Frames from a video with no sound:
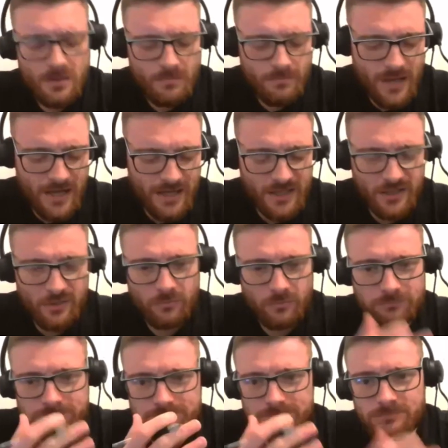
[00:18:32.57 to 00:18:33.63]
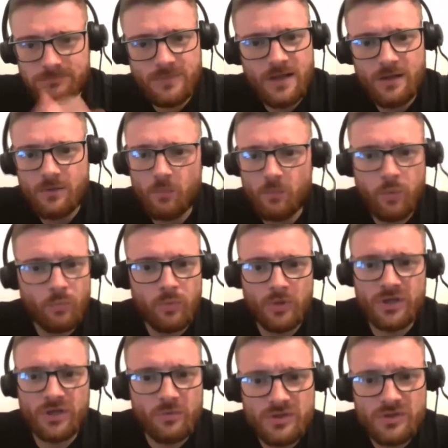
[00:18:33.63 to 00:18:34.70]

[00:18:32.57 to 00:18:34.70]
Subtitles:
Marco, were you